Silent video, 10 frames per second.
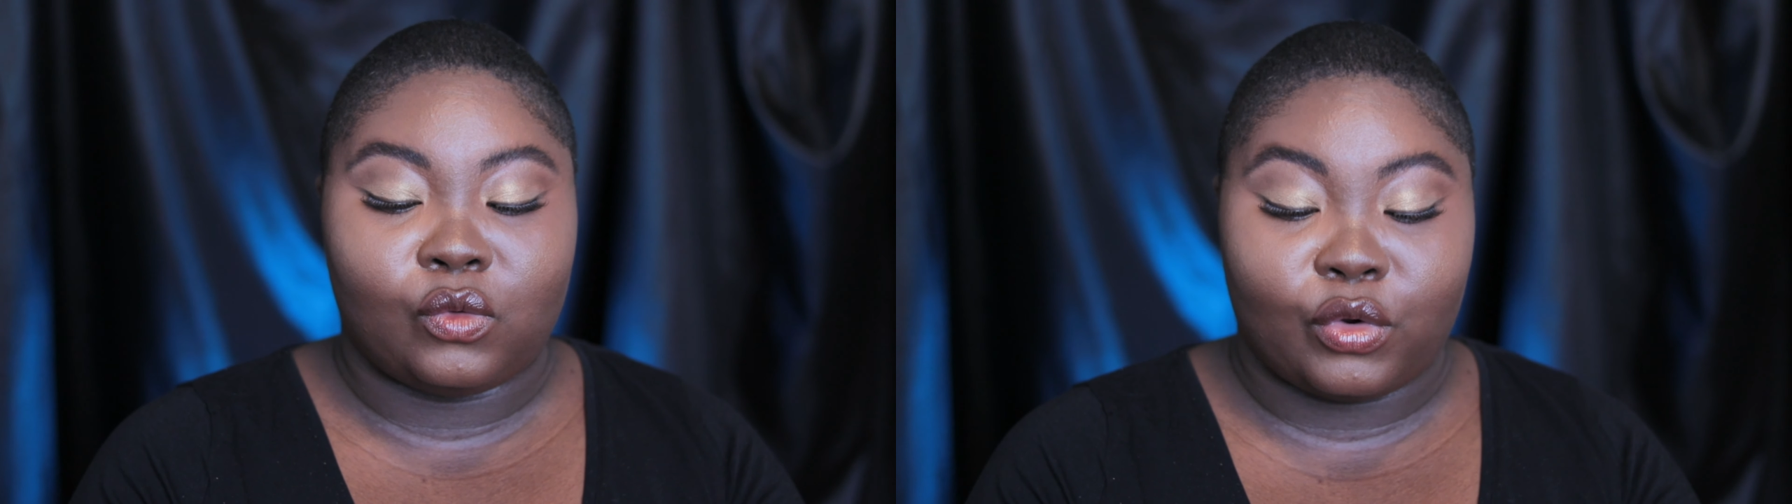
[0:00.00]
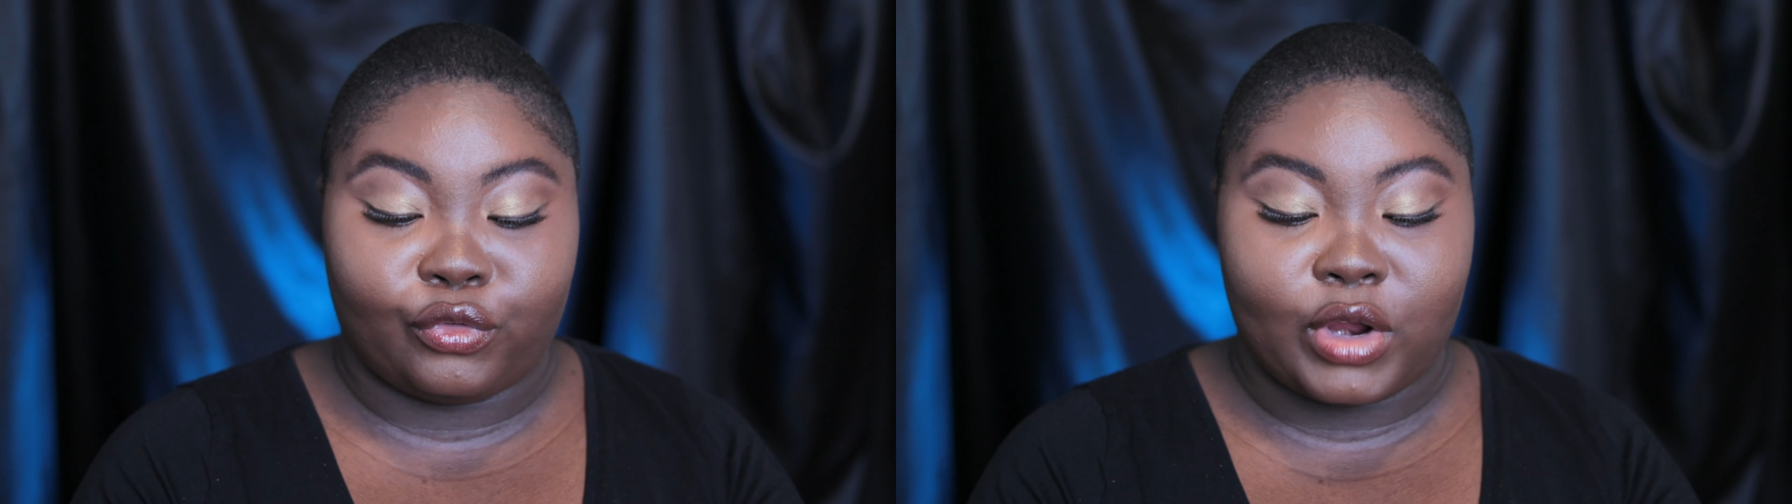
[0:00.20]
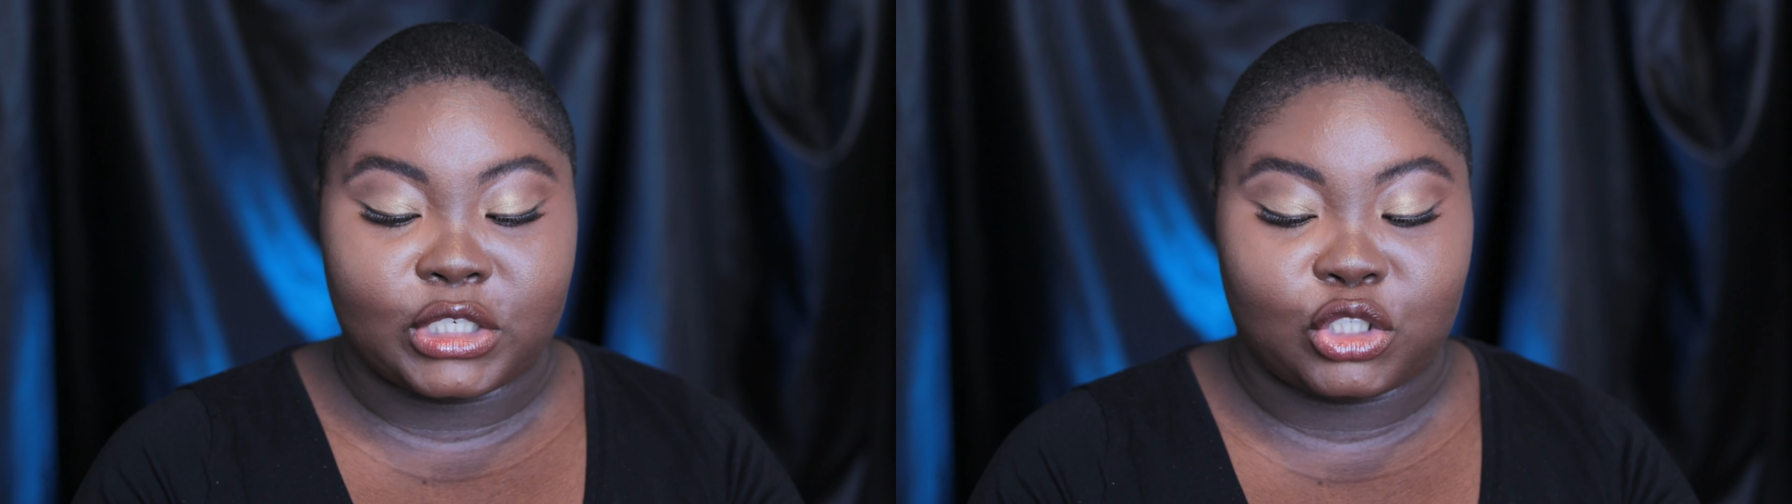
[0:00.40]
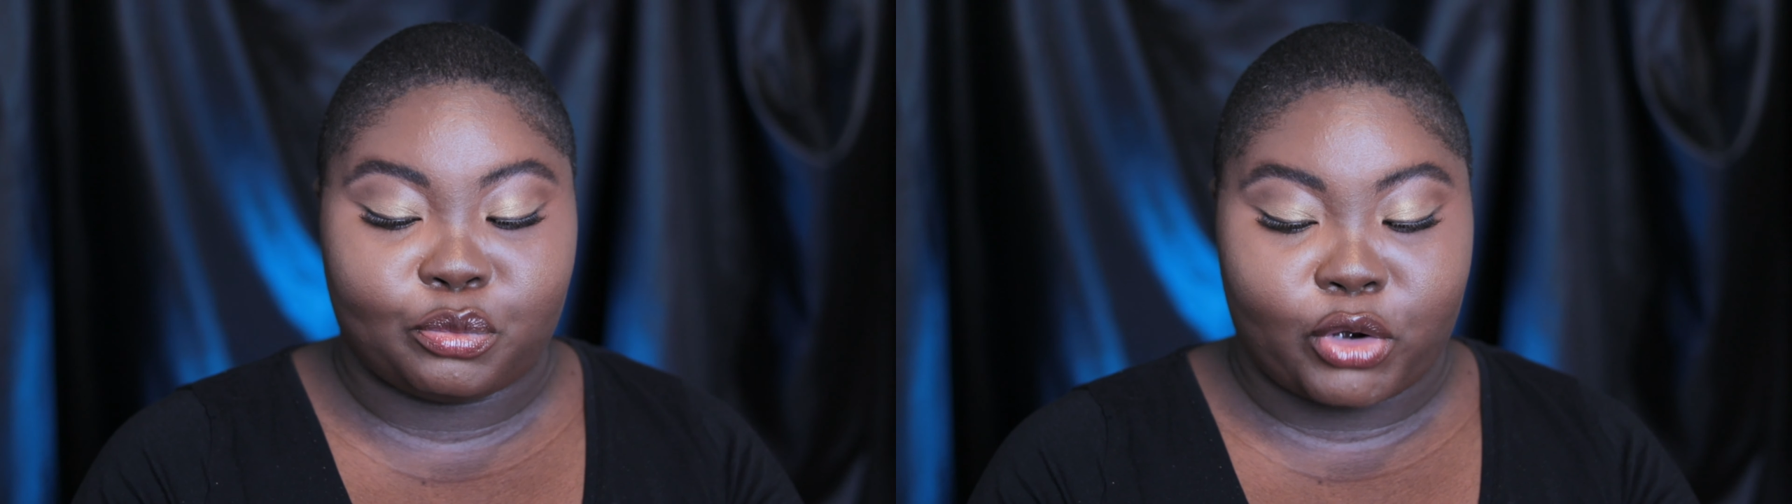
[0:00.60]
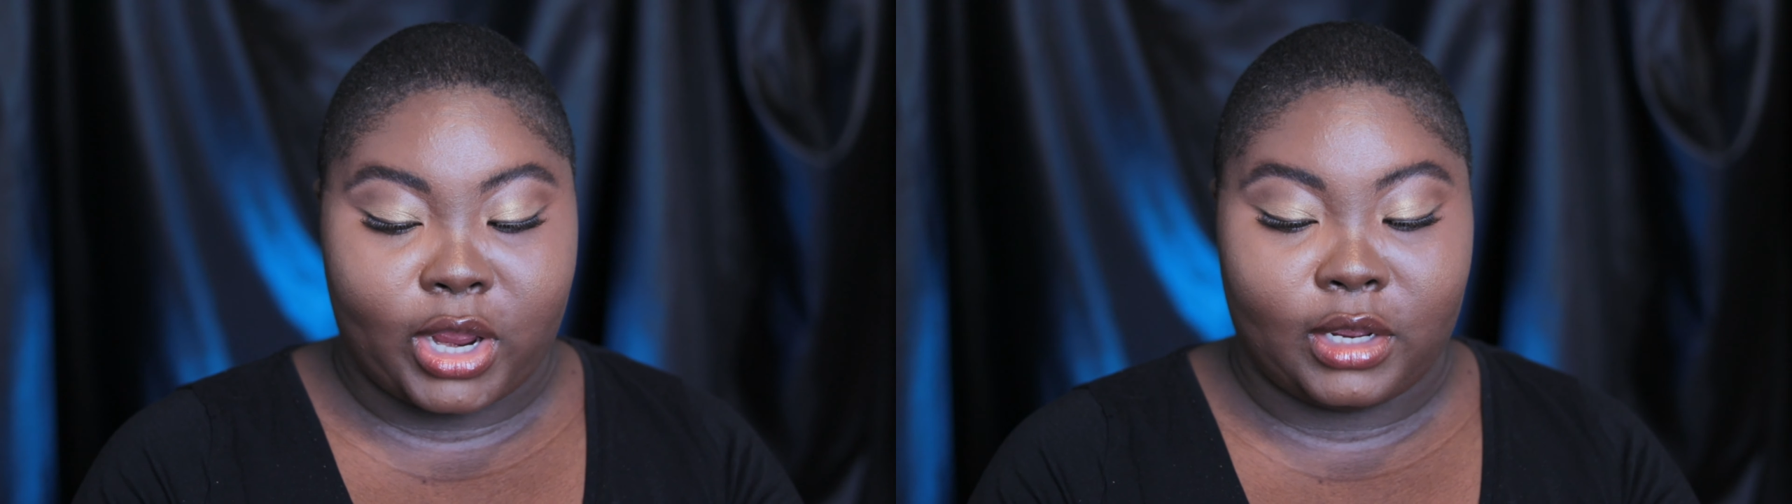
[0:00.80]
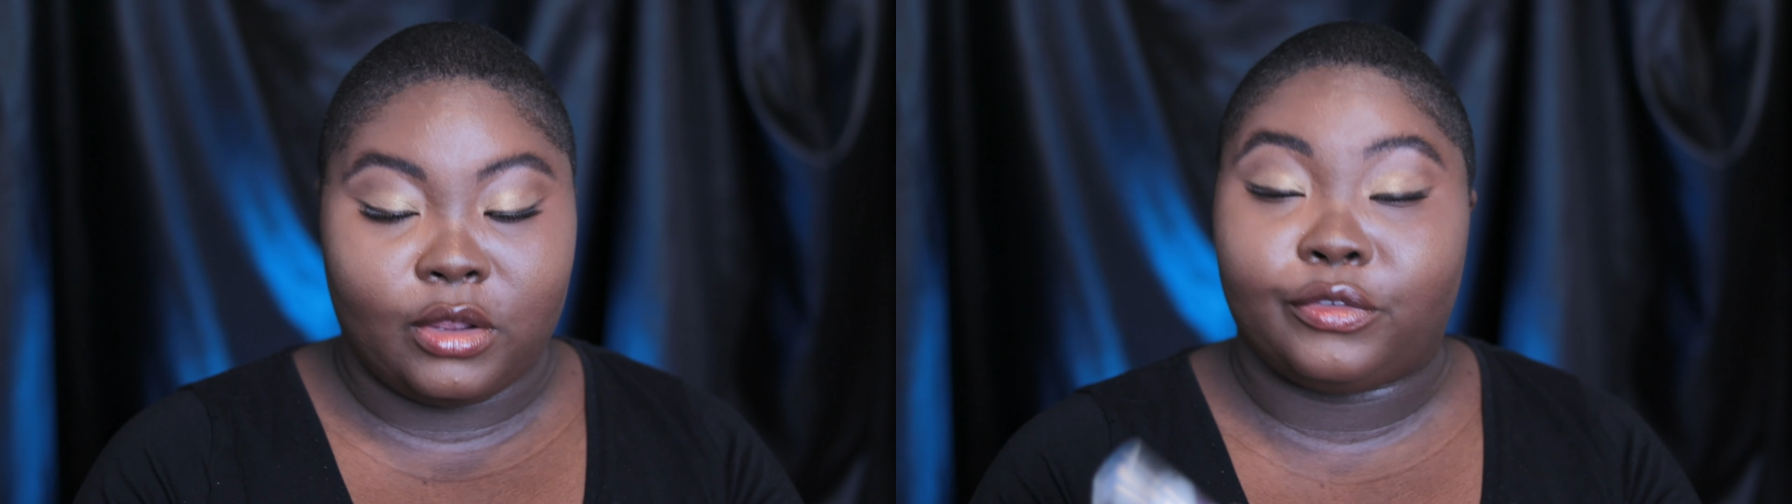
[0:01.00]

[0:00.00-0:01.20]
Refresh Spray